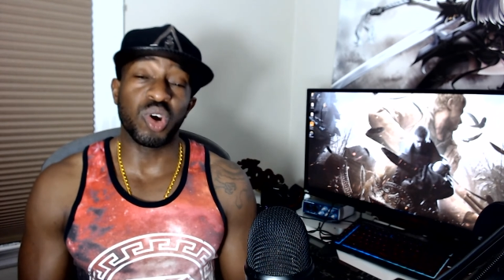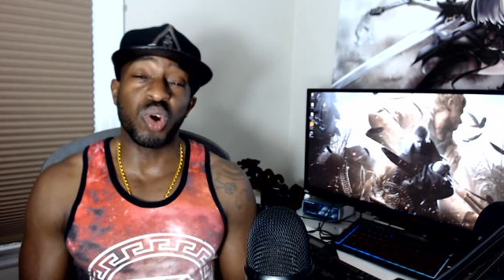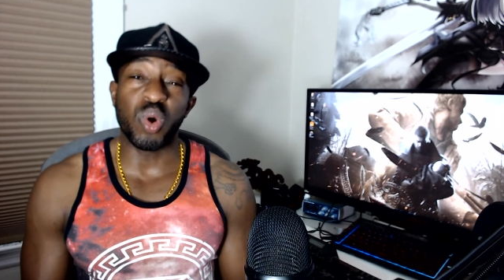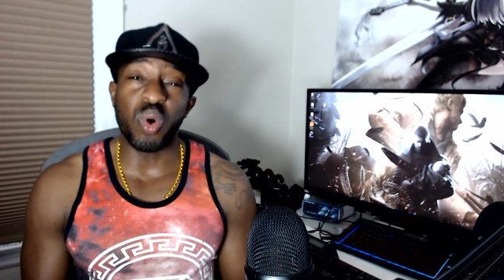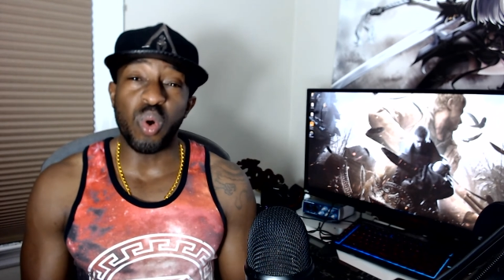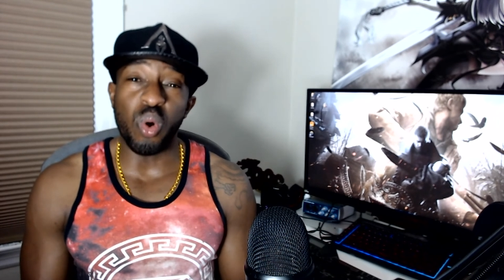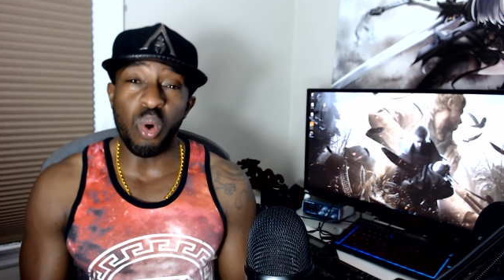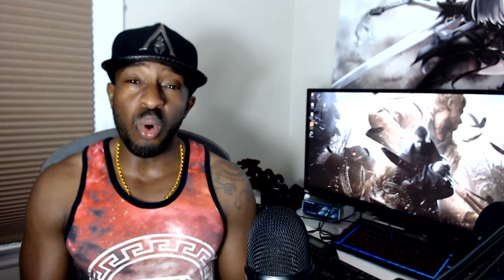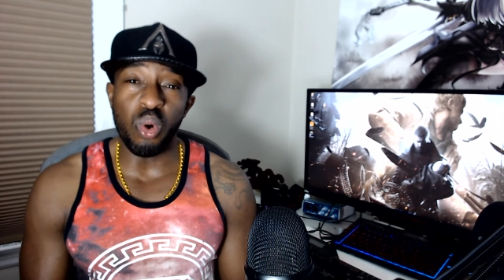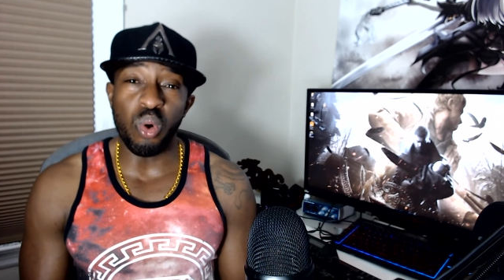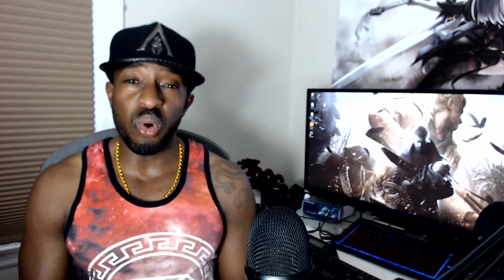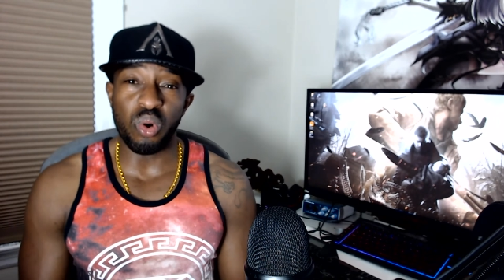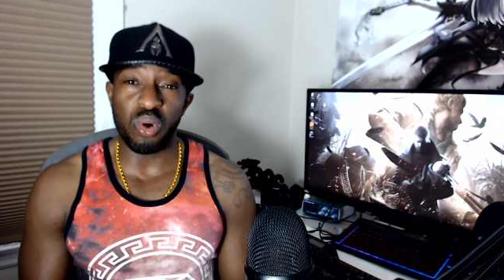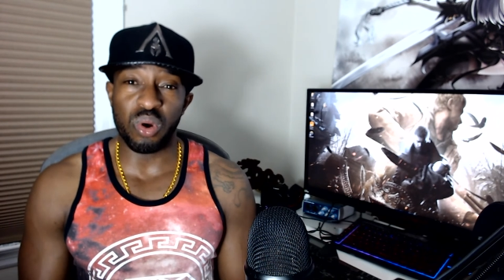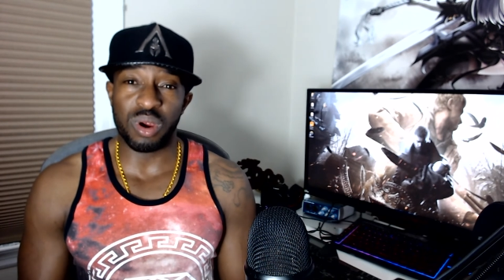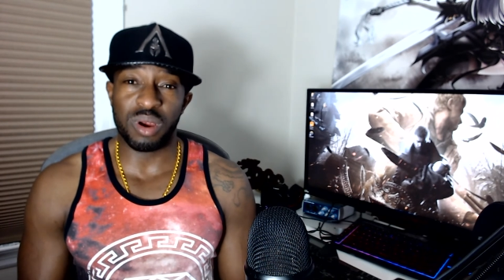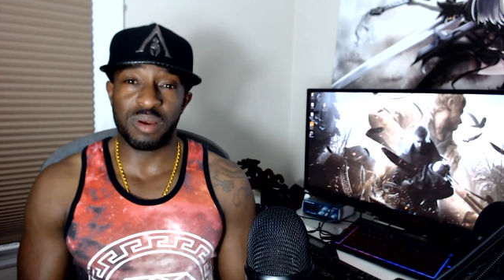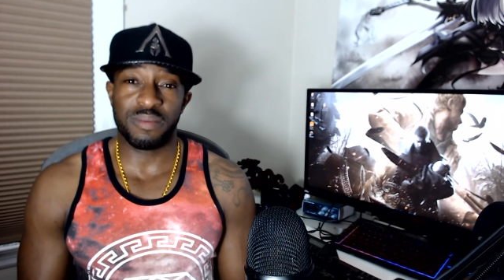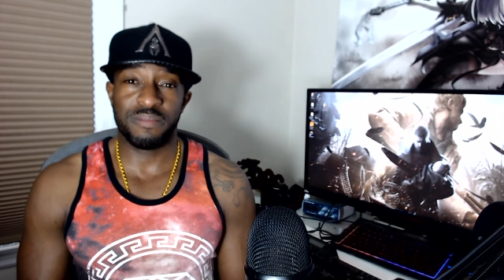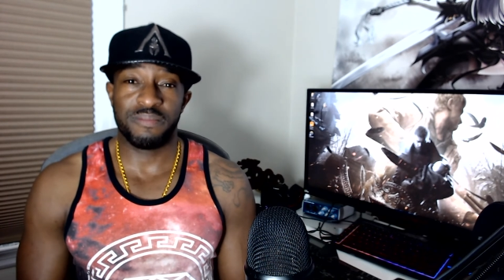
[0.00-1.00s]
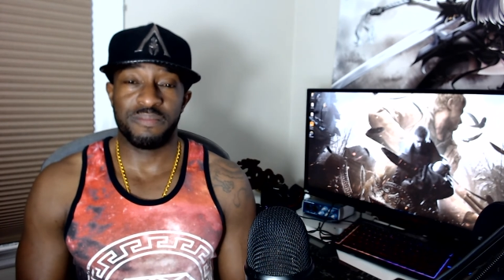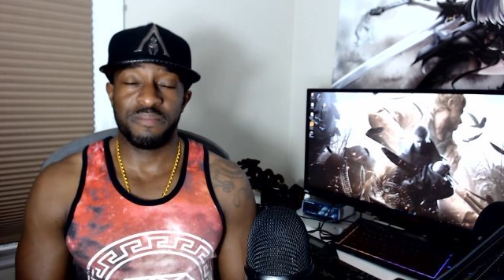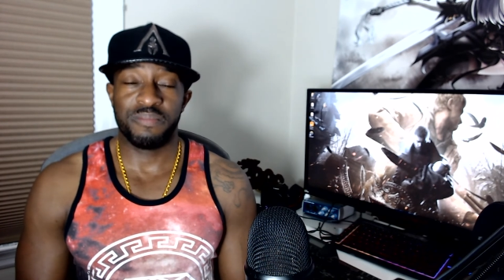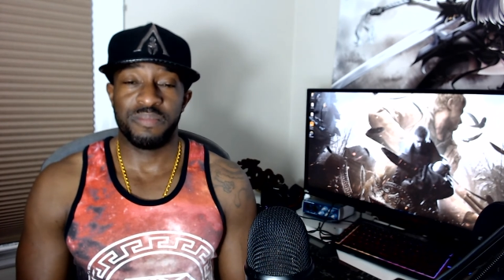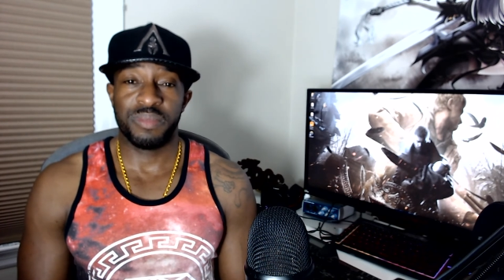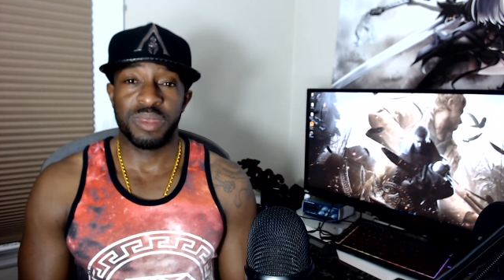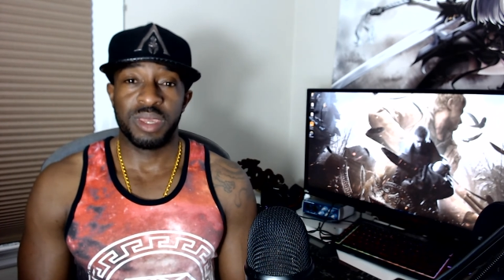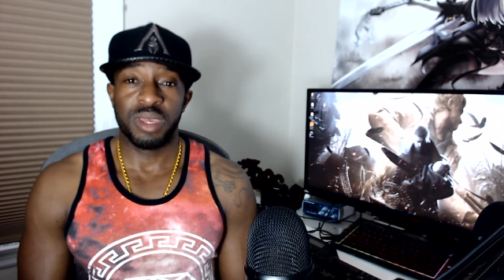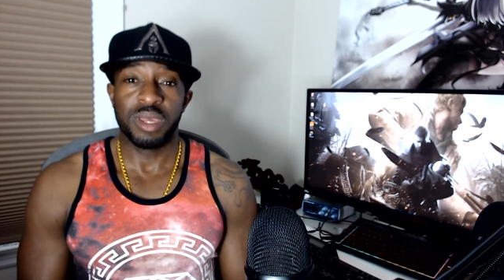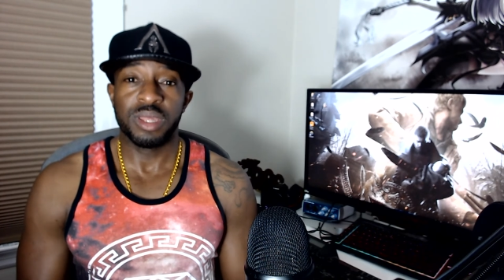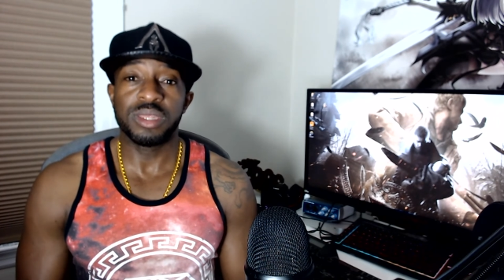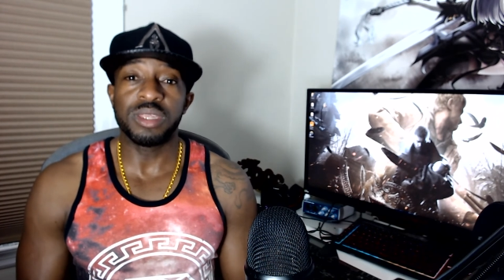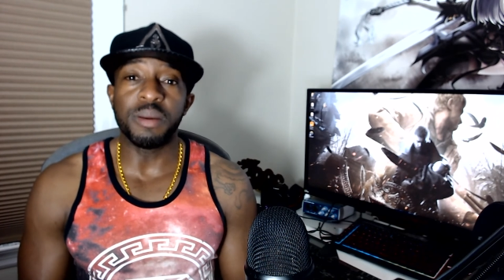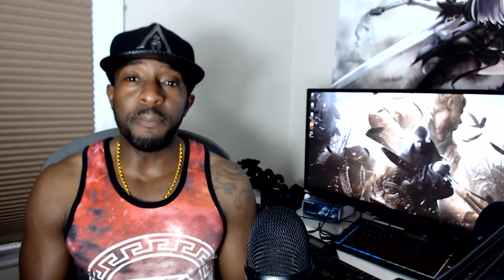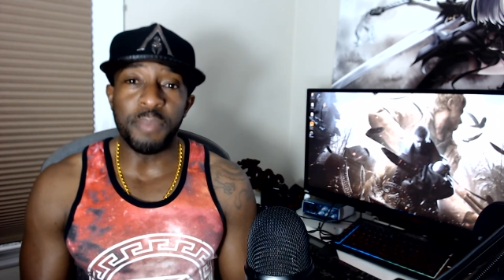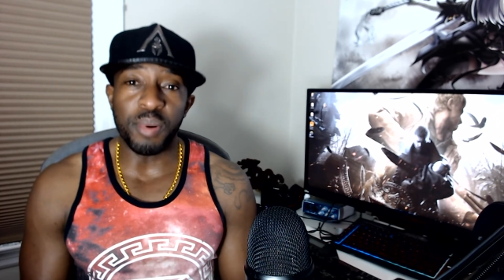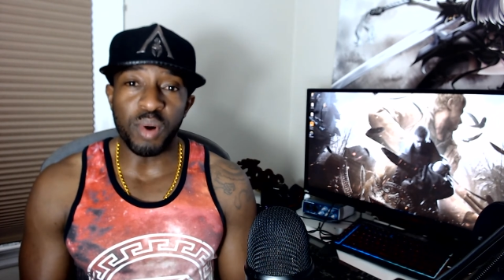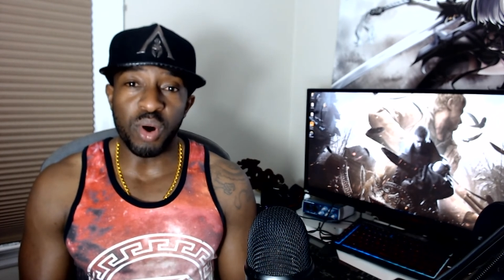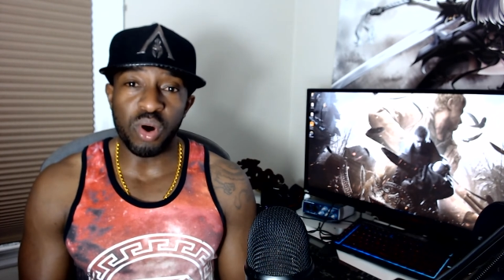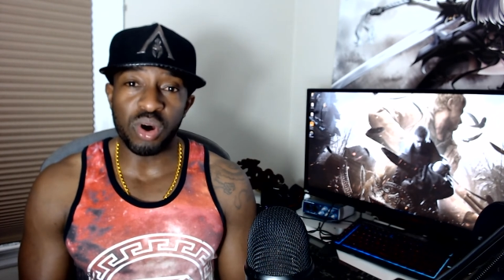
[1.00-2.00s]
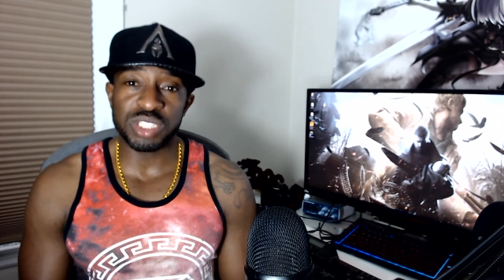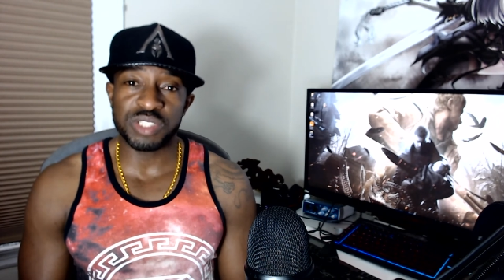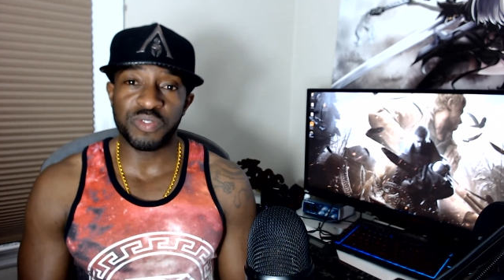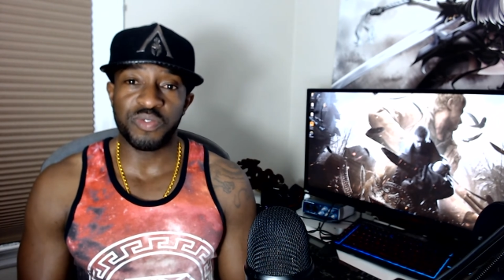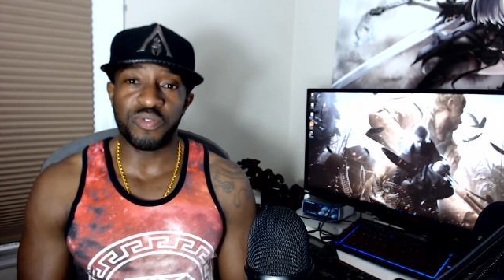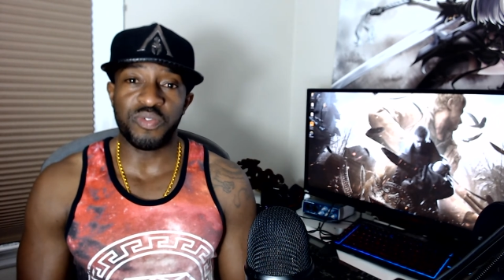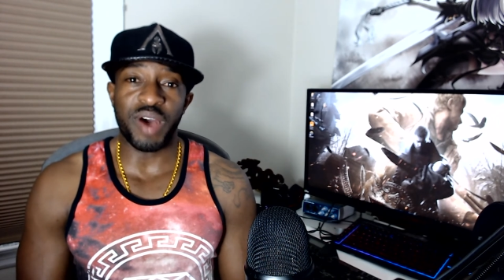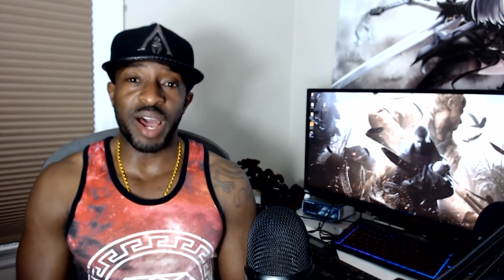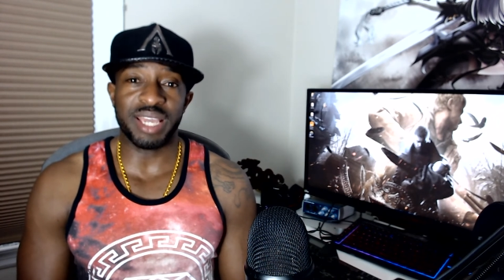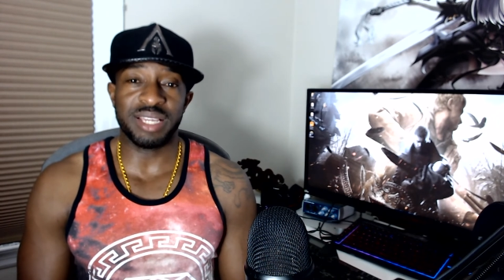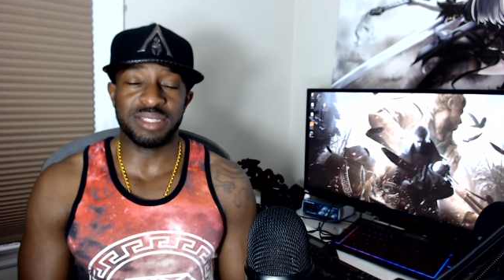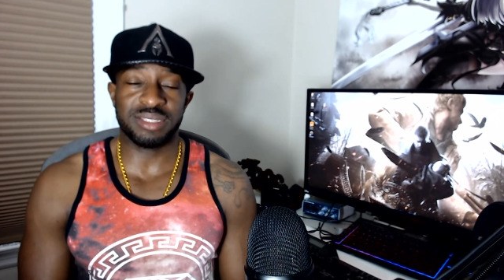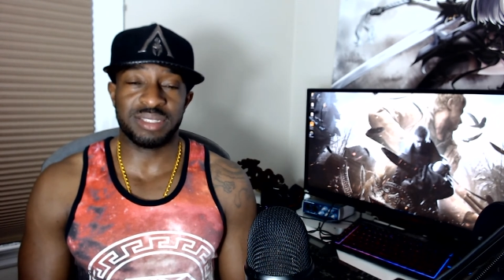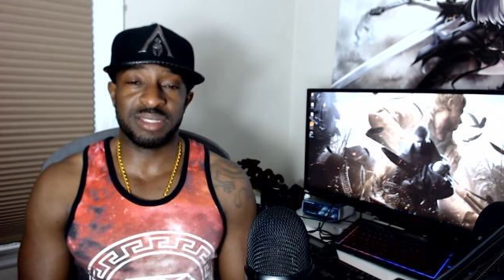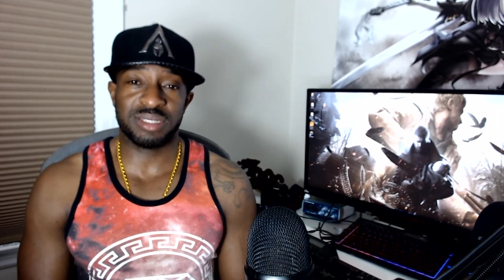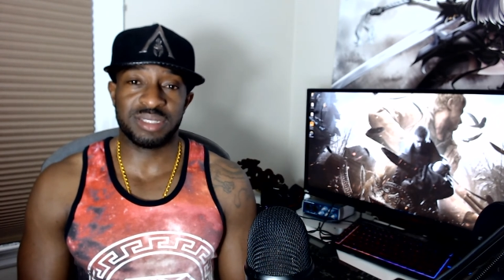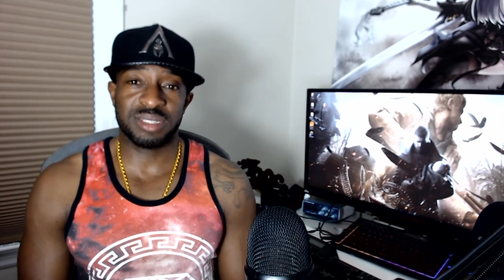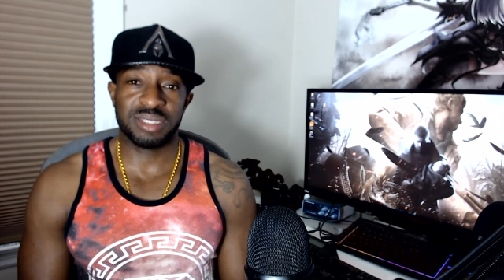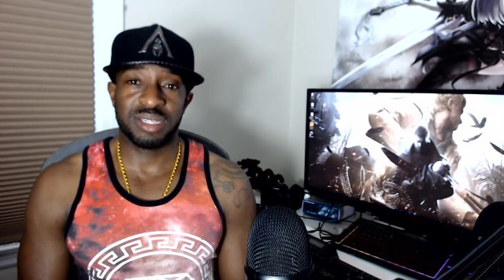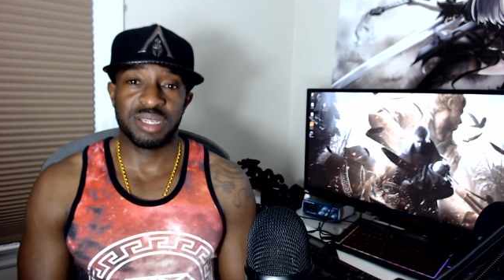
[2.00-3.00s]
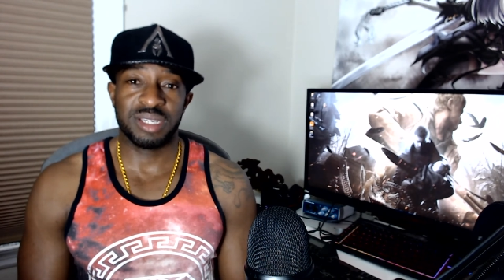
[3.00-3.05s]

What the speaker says: gore, the boss fights,